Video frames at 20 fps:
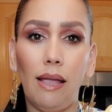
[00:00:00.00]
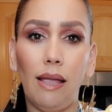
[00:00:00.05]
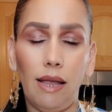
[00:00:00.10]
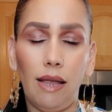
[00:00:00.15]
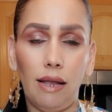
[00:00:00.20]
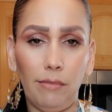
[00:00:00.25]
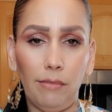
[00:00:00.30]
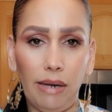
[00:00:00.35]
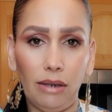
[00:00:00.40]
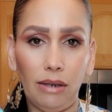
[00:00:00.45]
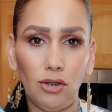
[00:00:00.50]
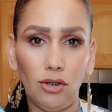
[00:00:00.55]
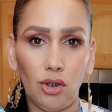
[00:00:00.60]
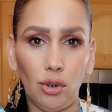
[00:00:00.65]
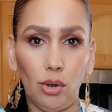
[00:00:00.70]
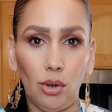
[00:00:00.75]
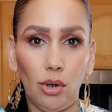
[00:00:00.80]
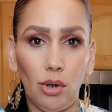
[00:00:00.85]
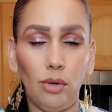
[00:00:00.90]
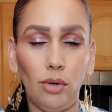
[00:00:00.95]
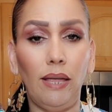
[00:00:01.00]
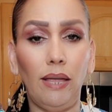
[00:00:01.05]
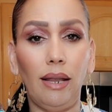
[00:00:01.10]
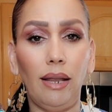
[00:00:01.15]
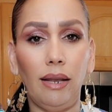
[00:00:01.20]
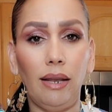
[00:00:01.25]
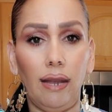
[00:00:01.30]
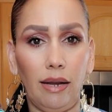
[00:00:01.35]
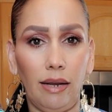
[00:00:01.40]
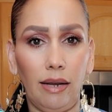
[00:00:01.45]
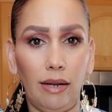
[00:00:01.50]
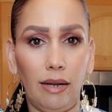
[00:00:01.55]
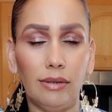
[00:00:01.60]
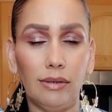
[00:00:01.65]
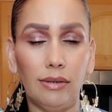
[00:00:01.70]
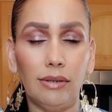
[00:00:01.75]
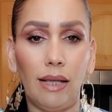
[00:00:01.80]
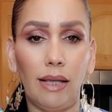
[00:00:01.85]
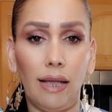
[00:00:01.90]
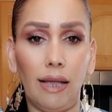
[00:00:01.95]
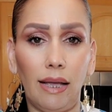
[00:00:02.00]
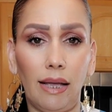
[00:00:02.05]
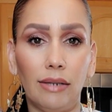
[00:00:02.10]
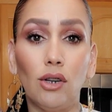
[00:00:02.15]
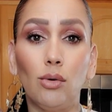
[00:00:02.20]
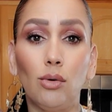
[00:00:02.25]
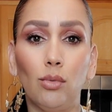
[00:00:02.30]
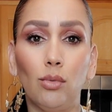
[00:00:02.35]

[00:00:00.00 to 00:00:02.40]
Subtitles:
and make sure that it is at